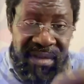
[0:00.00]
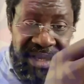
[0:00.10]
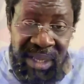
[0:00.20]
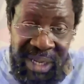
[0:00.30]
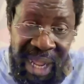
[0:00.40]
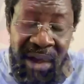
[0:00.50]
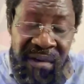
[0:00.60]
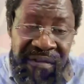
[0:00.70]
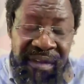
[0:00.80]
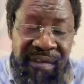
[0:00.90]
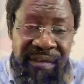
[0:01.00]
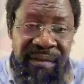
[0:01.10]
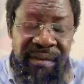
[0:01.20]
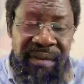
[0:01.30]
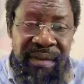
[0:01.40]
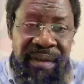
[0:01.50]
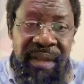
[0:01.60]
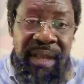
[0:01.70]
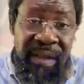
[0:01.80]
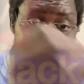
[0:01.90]
in that office,
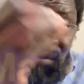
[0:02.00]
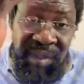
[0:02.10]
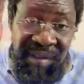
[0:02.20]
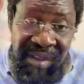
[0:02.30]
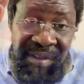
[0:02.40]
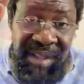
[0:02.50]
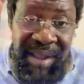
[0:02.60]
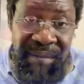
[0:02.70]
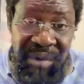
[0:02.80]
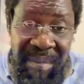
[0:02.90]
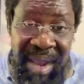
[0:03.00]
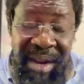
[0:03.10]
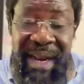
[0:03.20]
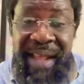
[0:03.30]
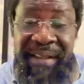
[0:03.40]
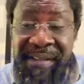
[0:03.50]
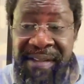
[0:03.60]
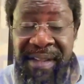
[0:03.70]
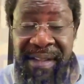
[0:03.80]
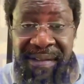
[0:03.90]
with the system remaining as it
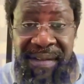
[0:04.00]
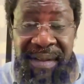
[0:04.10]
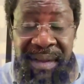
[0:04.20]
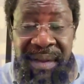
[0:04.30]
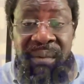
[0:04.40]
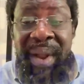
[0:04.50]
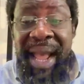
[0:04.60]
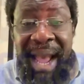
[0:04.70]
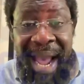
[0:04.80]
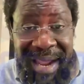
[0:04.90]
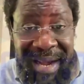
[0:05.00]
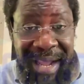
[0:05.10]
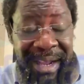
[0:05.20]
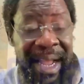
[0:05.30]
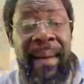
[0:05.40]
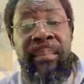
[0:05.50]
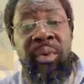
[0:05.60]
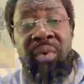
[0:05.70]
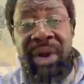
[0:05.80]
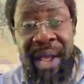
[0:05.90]
is, where INEC can
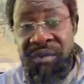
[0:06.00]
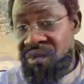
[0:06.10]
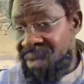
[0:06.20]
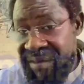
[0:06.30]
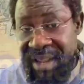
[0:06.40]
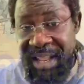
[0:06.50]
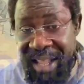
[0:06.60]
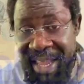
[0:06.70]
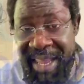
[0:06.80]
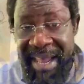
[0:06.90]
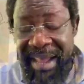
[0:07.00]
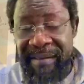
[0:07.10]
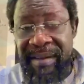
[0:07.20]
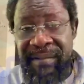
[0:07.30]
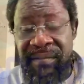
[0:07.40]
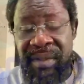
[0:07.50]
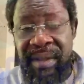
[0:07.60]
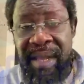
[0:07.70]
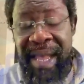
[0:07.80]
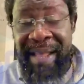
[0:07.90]
pronounce whoever they care
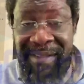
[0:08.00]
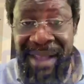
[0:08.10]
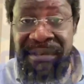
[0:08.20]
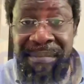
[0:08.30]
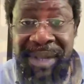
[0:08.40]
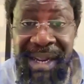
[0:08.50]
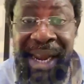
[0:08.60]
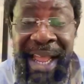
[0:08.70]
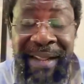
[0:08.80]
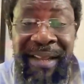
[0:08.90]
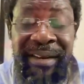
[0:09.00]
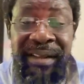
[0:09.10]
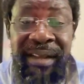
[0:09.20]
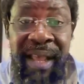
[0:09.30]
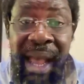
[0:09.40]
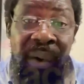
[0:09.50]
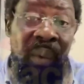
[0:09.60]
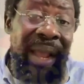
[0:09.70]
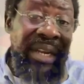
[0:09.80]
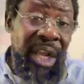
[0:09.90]
as having been elected, and
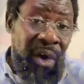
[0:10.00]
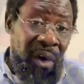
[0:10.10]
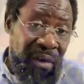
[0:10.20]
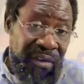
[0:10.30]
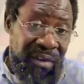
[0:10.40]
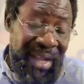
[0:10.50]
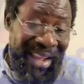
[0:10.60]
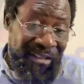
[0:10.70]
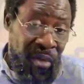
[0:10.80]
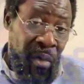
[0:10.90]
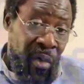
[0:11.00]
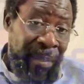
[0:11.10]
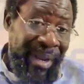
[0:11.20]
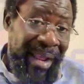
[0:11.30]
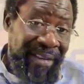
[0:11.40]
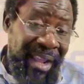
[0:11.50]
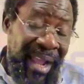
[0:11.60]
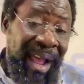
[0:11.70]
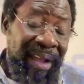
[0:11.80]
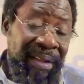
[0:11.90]
where the courts, as corrupt as
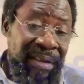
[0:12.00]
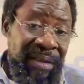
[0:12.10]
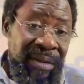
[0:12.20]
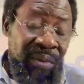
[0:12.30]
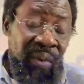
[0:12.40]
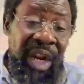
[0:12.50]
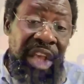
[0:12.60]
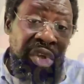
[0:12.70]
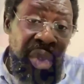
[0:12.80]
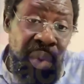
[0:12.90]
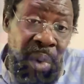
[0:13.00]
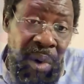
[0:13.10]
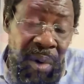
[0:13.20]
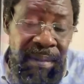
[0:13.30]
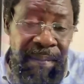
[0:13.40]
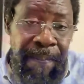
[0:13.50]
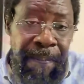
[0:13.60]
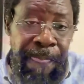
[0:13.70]
they are, would ensure